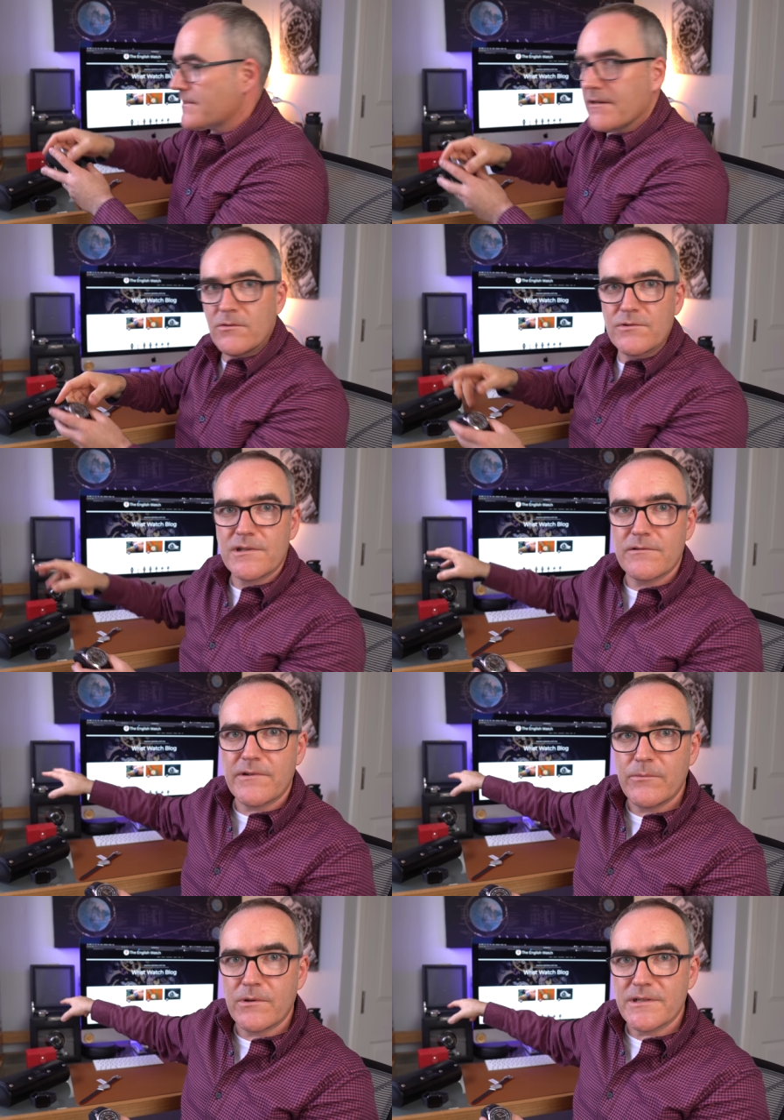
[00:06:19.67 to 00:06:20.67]
holds
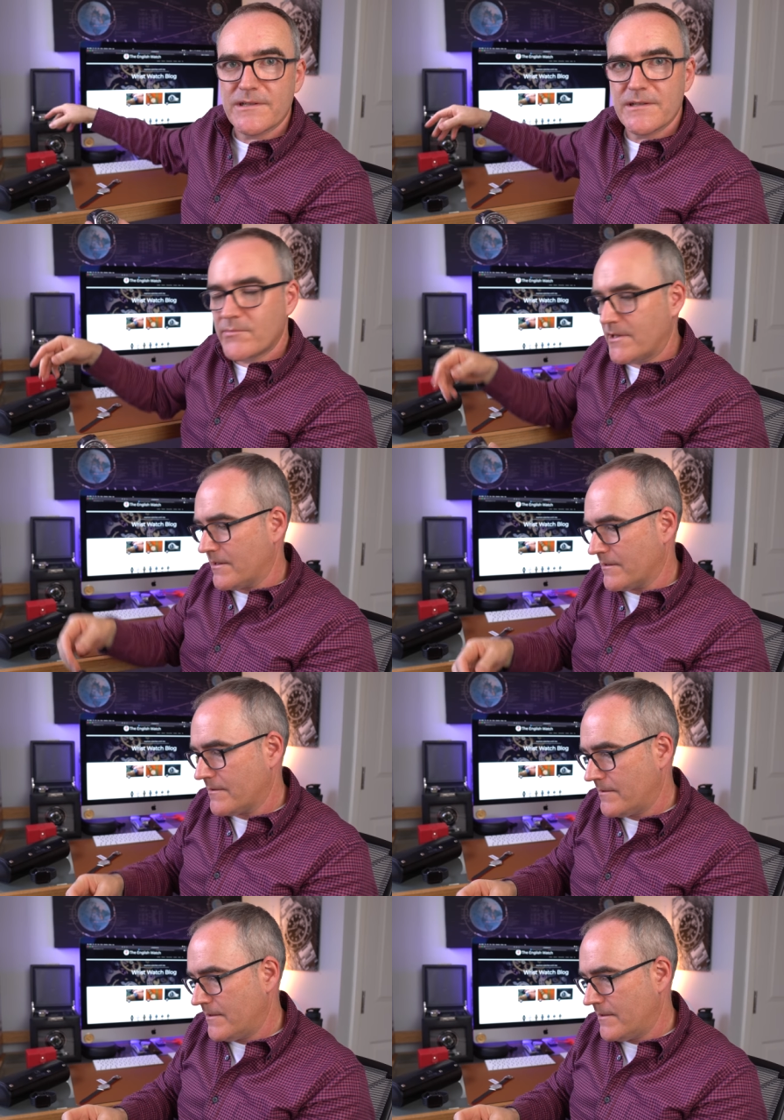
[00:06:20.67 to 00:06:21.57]
three watches, it's pretty good.